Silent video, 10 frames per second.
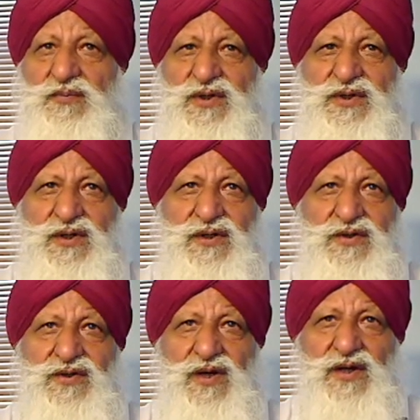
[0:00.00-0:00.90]
preaching
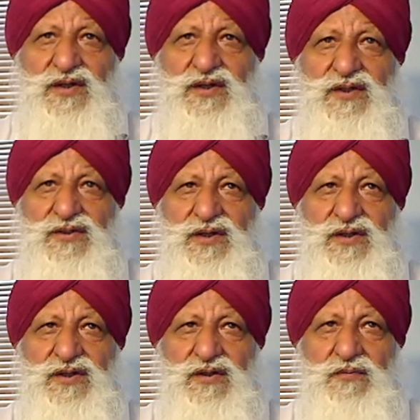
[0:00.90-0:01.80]
Christianity and
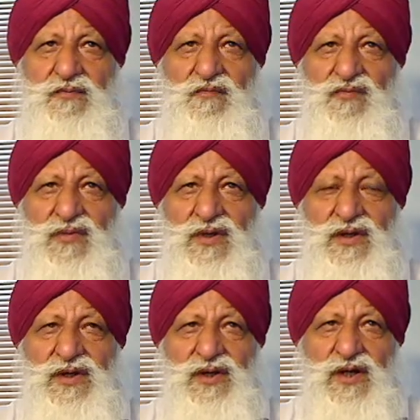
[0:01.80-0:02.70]
Sikhism.
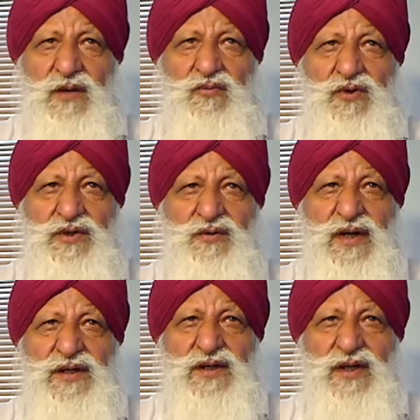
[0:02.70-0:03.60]
Here I'm going to
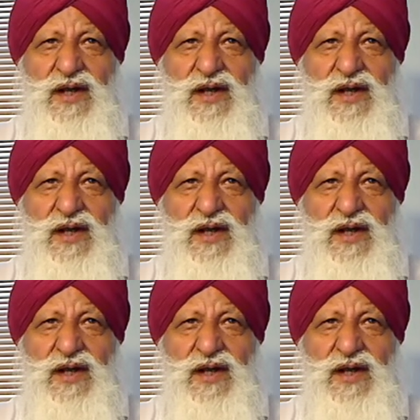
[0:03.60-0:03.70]
render